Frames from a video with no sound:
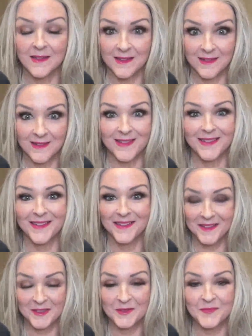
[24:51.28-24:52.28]

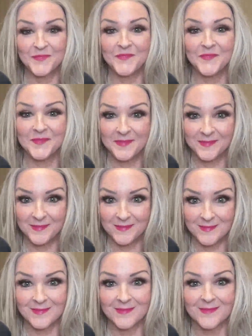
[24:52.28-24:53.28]

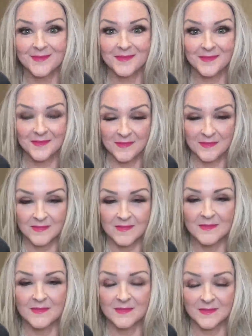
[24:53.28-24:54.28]

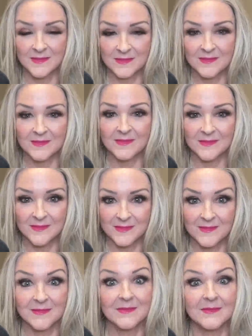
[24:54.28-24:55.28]

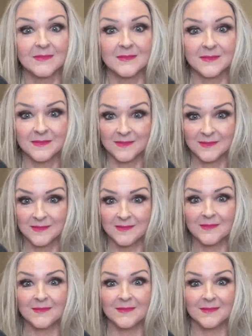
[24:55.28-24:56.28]

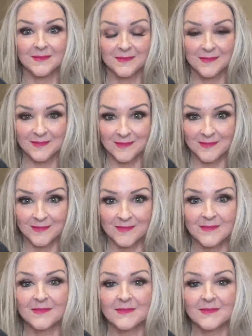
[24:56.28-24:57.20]
No words are spoken by the person on screen.